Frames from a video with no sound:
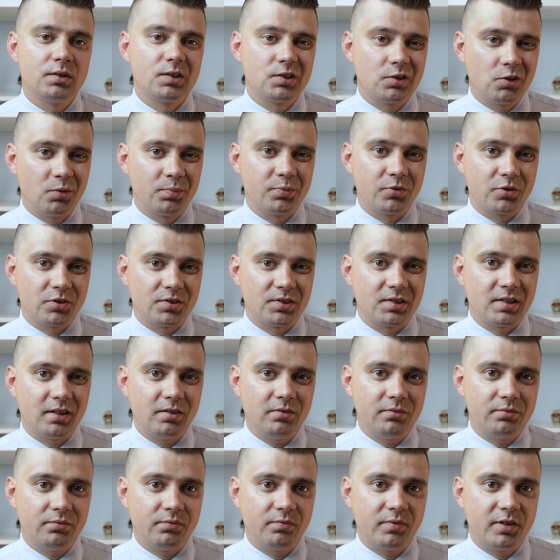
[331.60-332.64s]
Stop
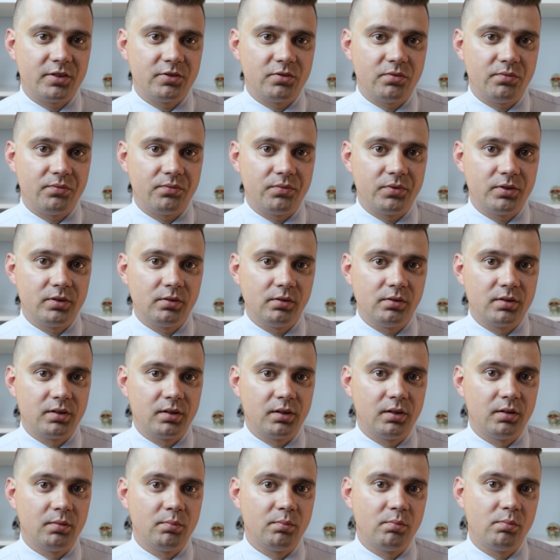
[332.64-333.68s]
yourself when you feel
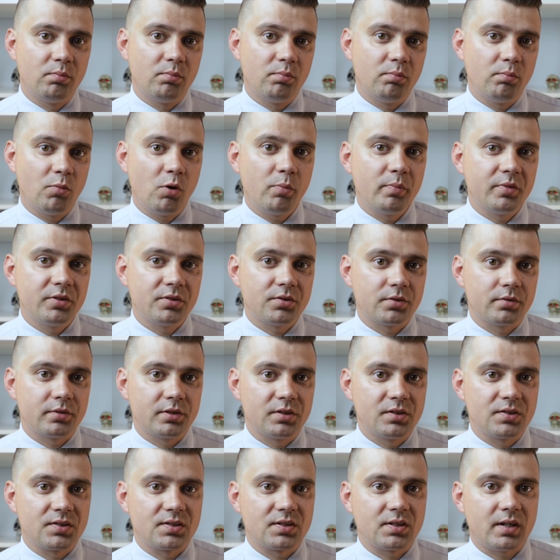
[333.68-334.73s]
the
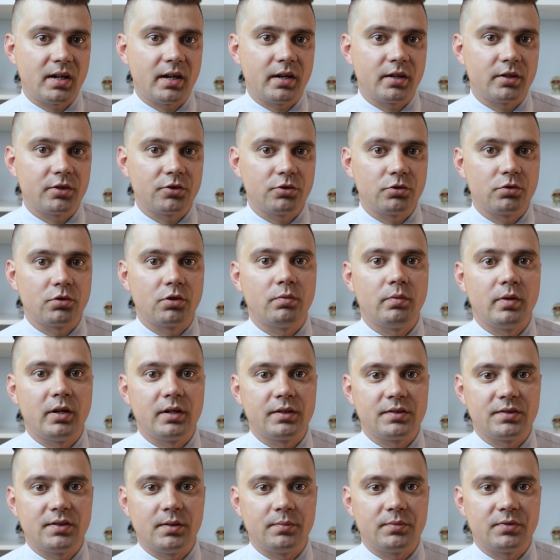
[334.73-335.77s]
momentary desire to
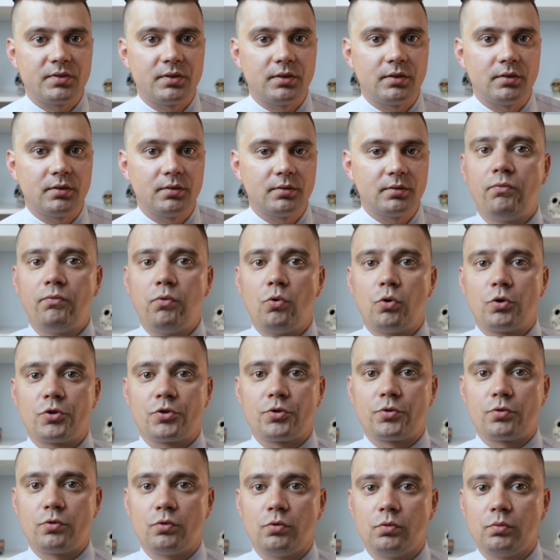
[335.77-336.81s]
acquire something.
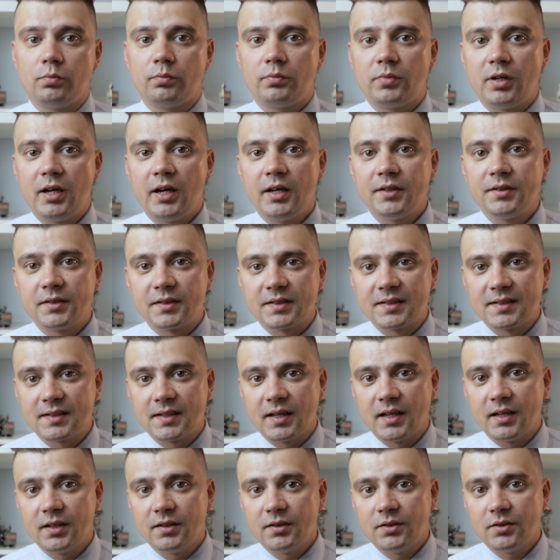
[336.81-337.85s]
Fourth rule,
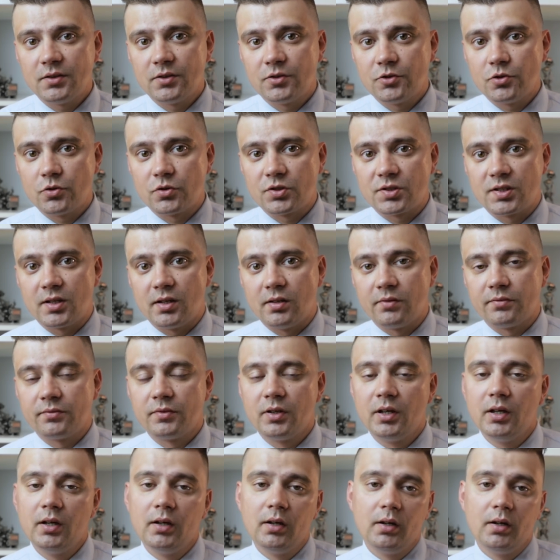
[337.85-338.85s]
understand yourself.